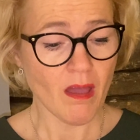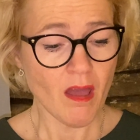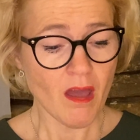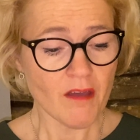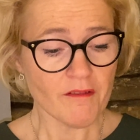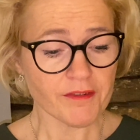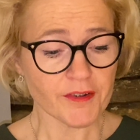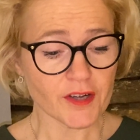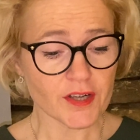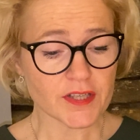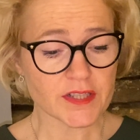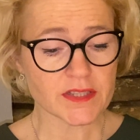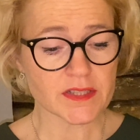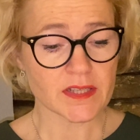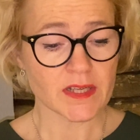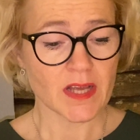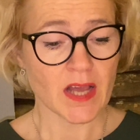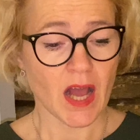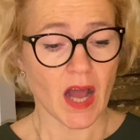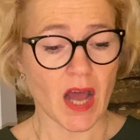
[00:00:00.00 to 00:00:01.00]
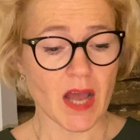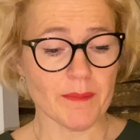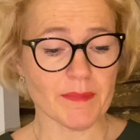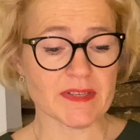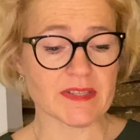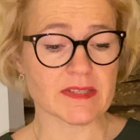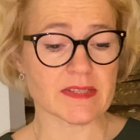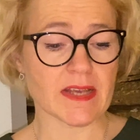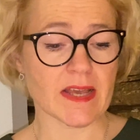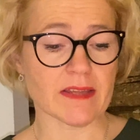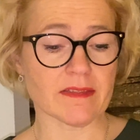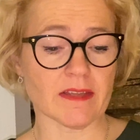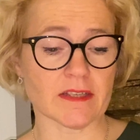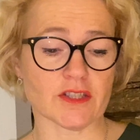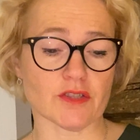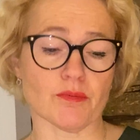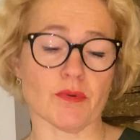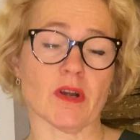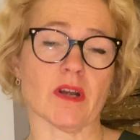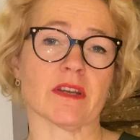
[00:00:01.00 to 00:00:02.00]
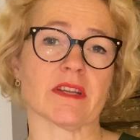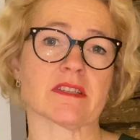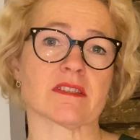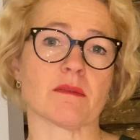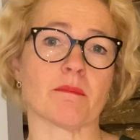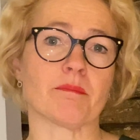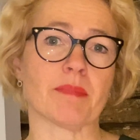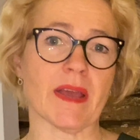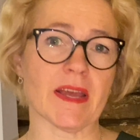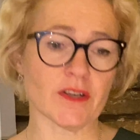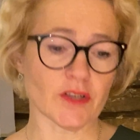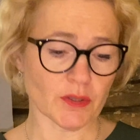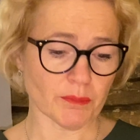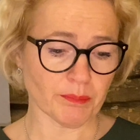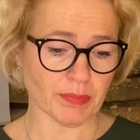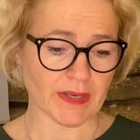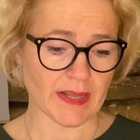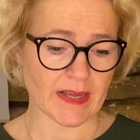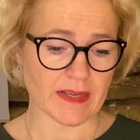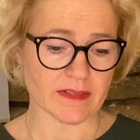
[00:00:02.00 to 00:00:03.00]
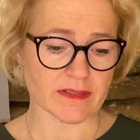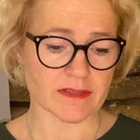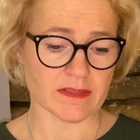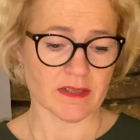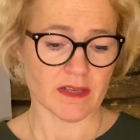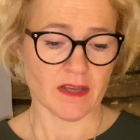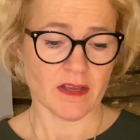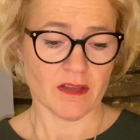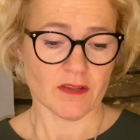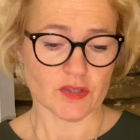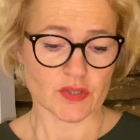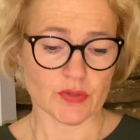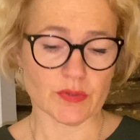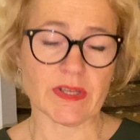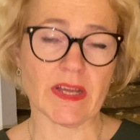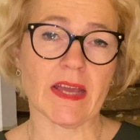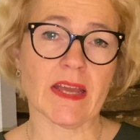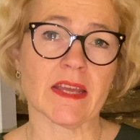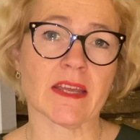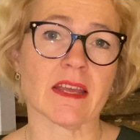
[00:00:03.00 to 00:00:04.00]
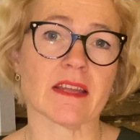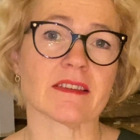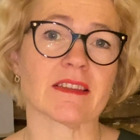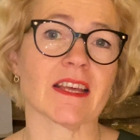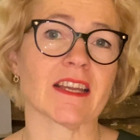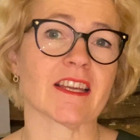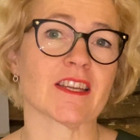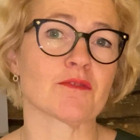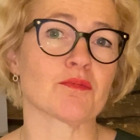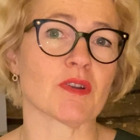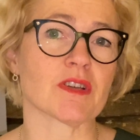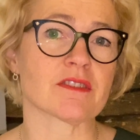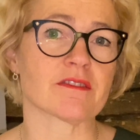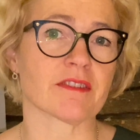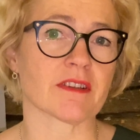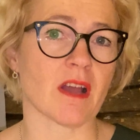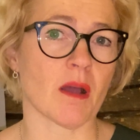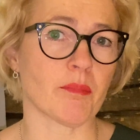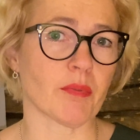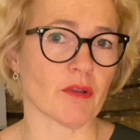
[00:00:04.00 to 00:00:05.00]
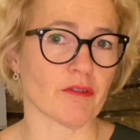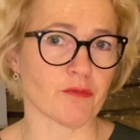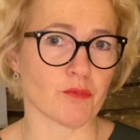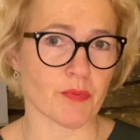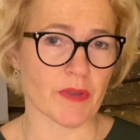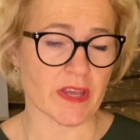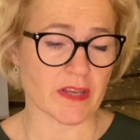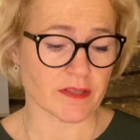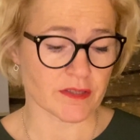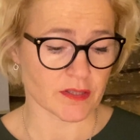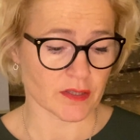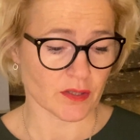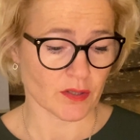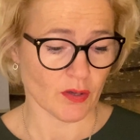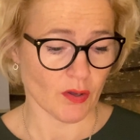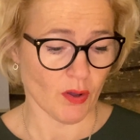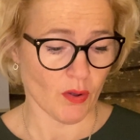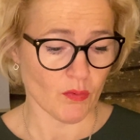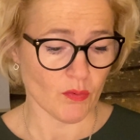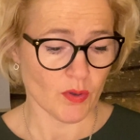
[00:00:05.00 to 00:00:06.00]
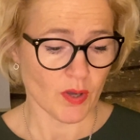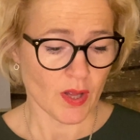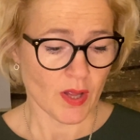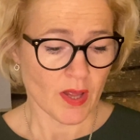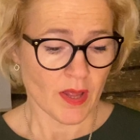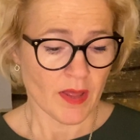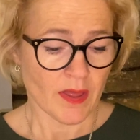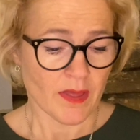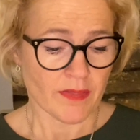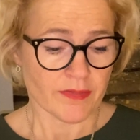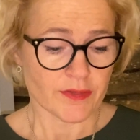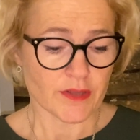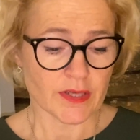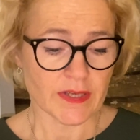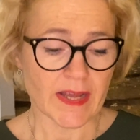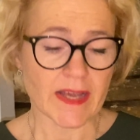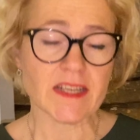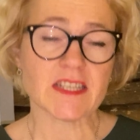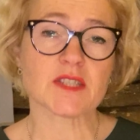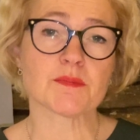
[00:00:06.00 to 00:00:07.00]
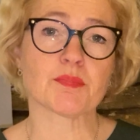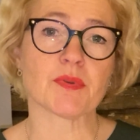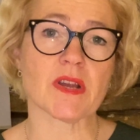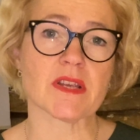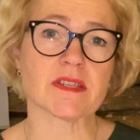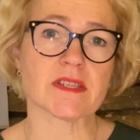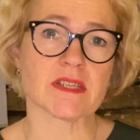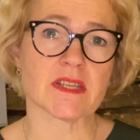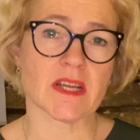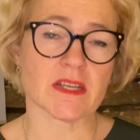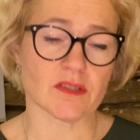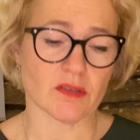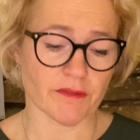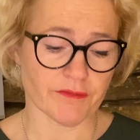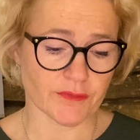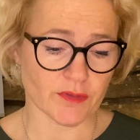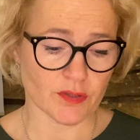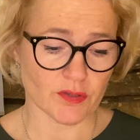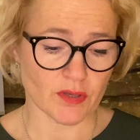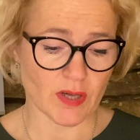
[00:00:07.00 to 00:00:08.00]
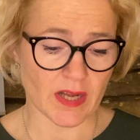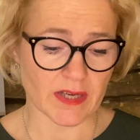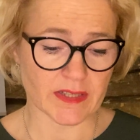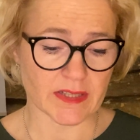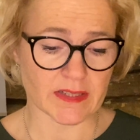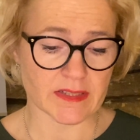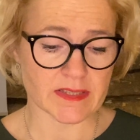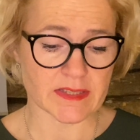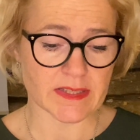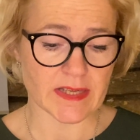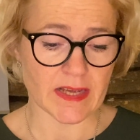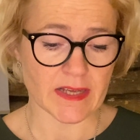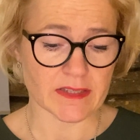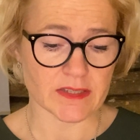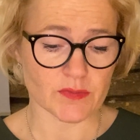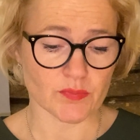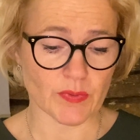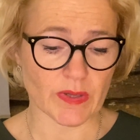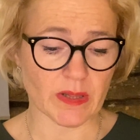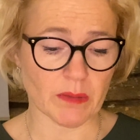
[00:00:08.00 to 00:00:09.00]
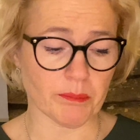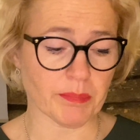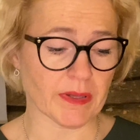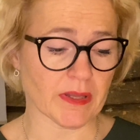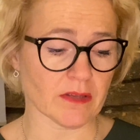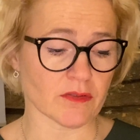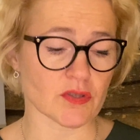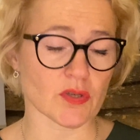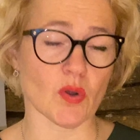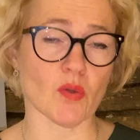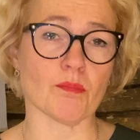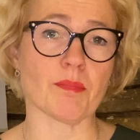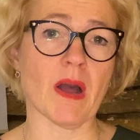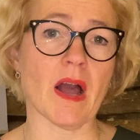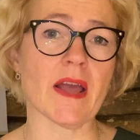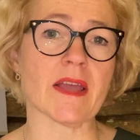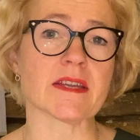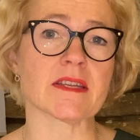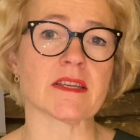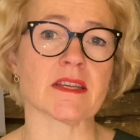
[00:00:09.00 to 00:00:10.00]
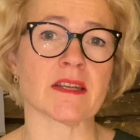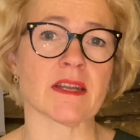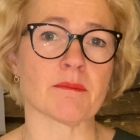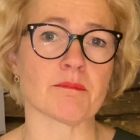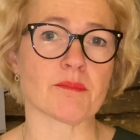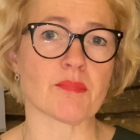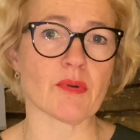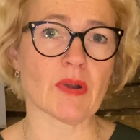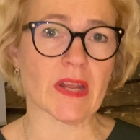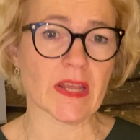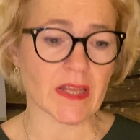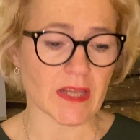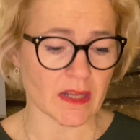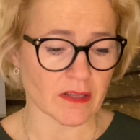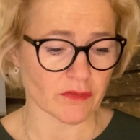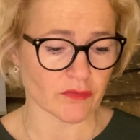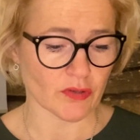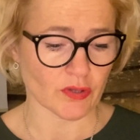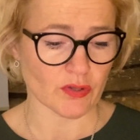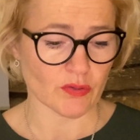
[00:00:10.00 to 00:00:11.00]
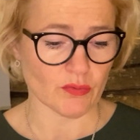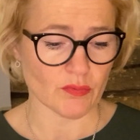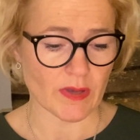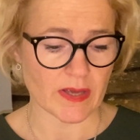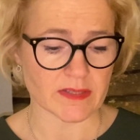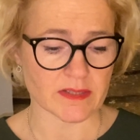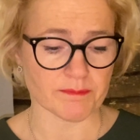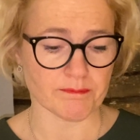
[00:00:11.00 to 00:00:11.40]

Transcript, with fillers: First, I must say that the world is a better place today than it was a couple of weeks ago. The next president of the United States will be Joe Biden, bringing the US